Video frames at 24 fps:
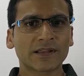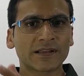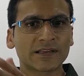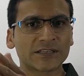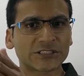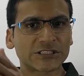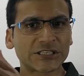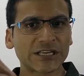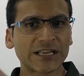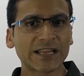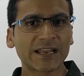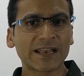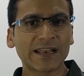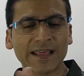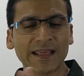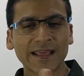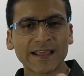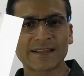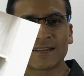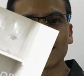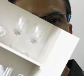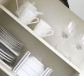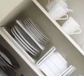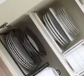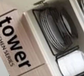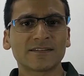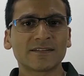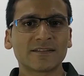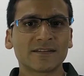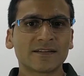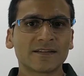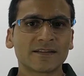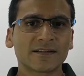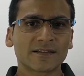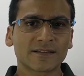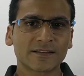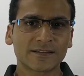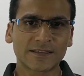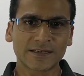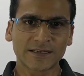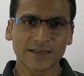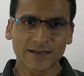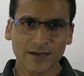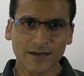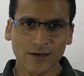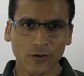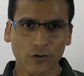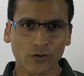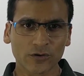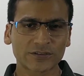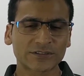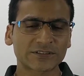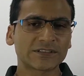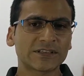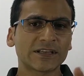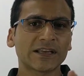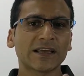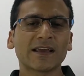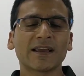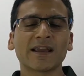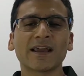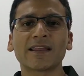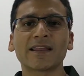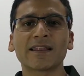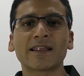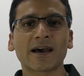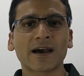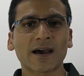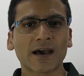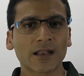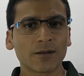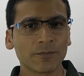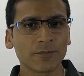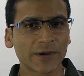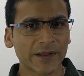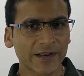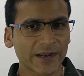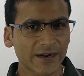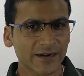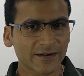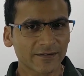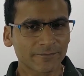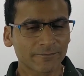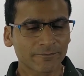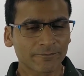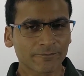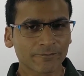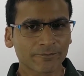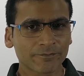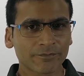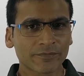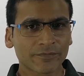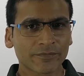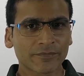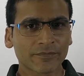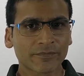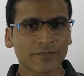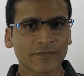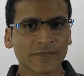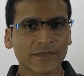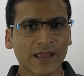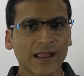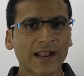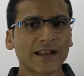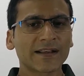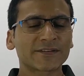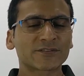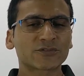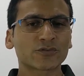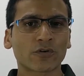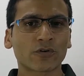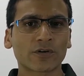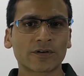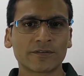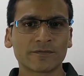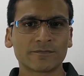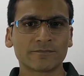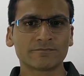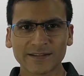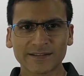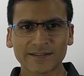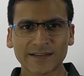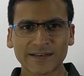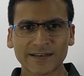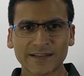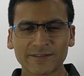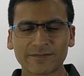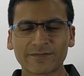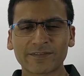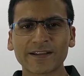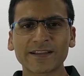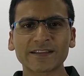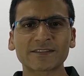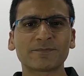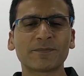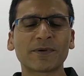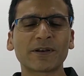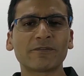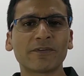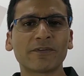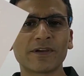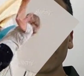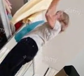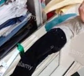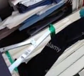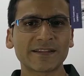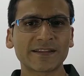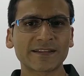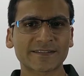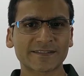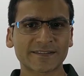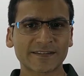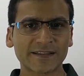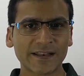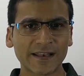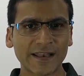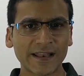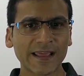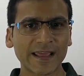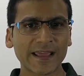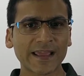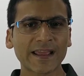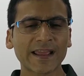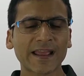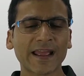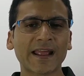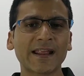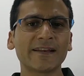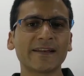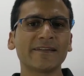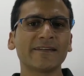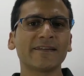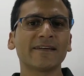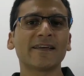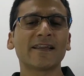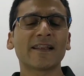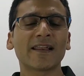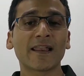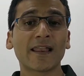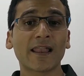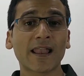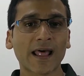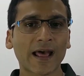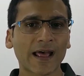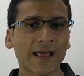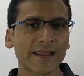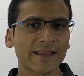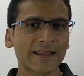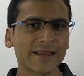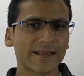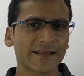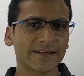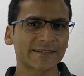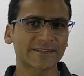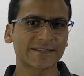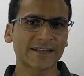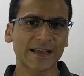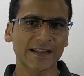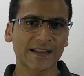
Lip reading: She lays the clothes in an almirah and so on. The difference between this lay and lie is